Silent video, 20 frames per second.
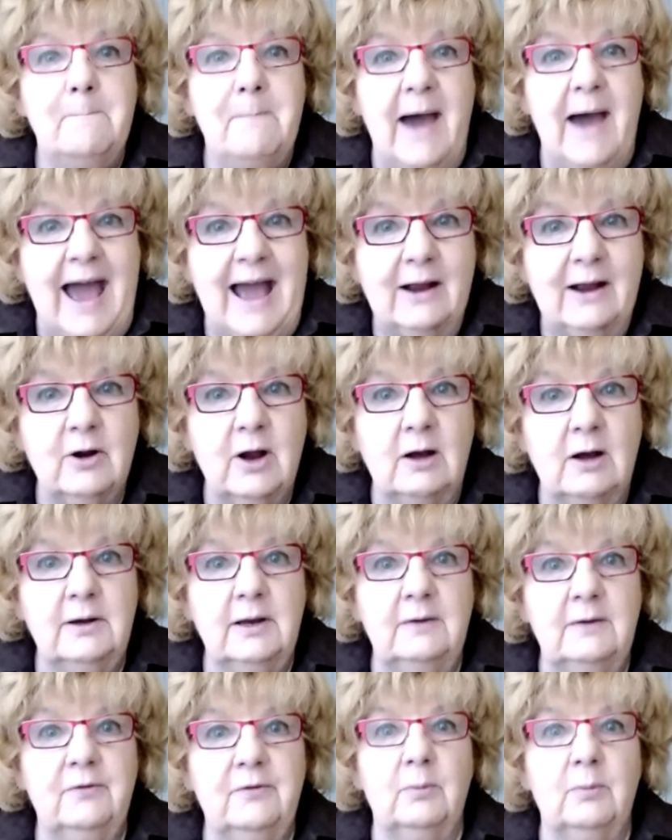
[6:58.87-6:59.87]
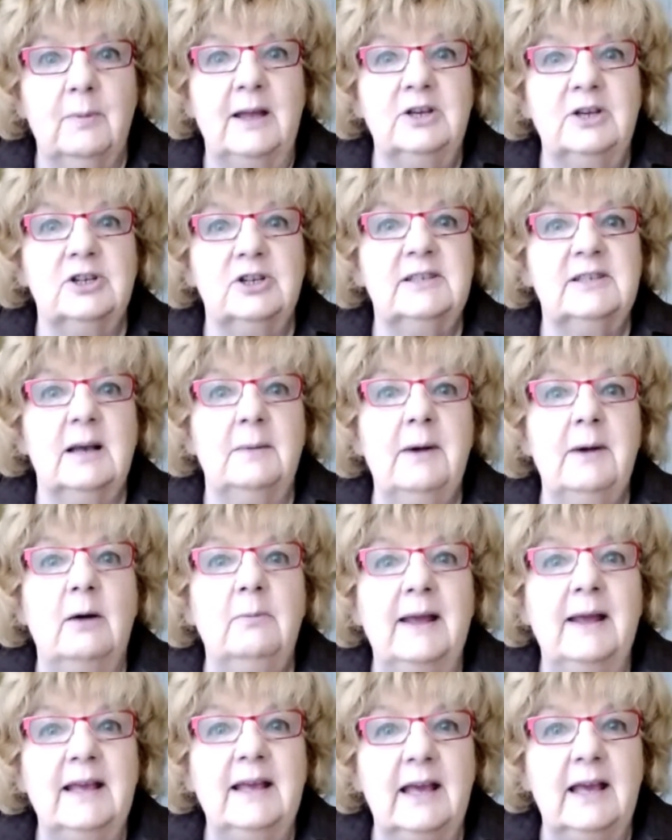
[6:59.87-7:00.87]
background information,
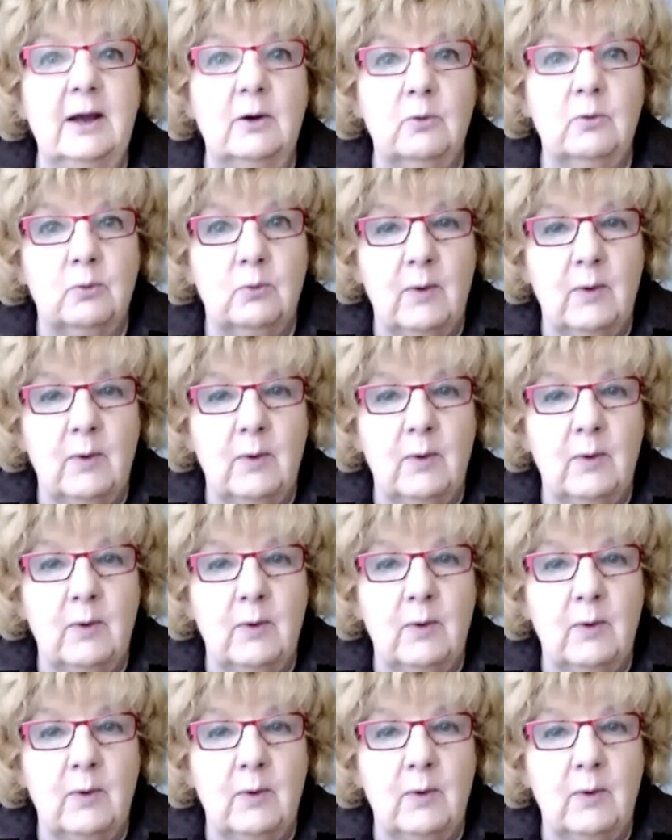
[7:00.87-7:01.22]
somehow making it